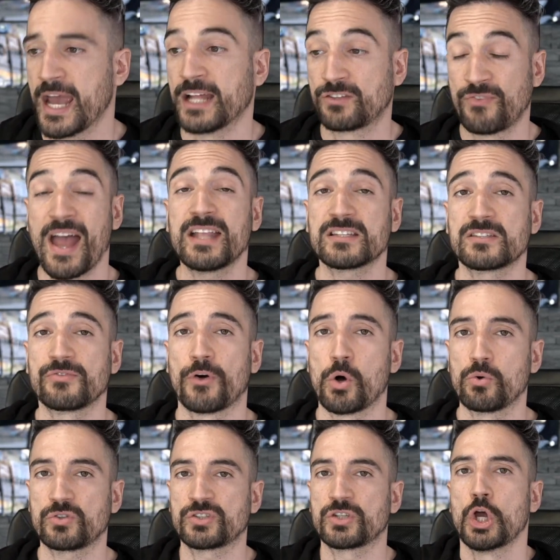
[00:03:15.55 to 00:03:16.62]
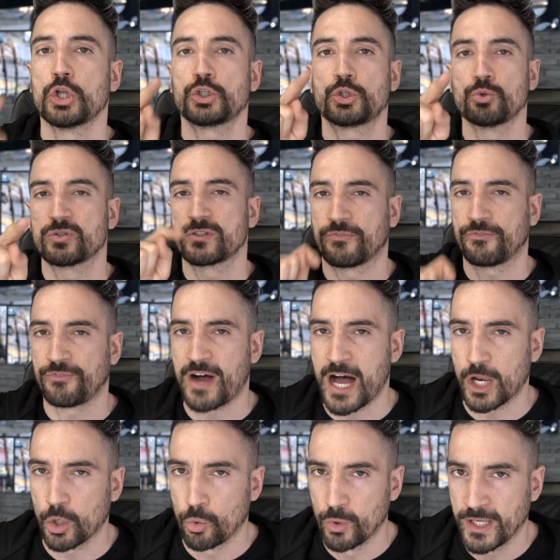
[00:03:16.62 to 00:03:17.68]
Advanced folks choose the
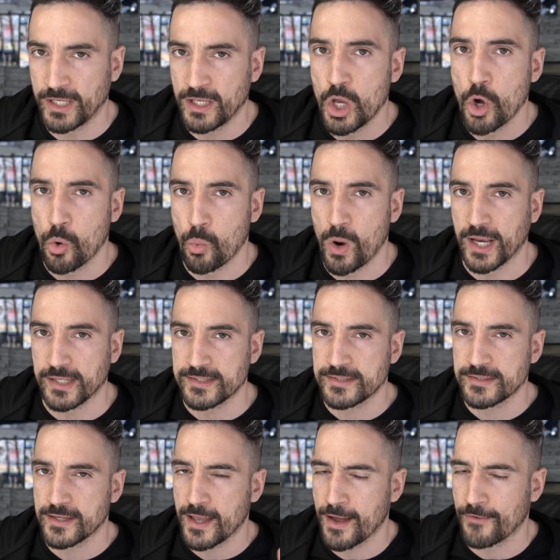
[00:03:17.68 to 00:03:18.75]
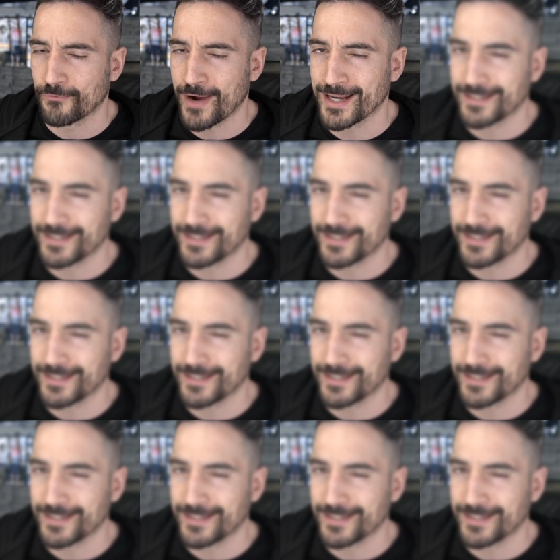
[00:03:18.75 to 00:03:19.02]
following weights and write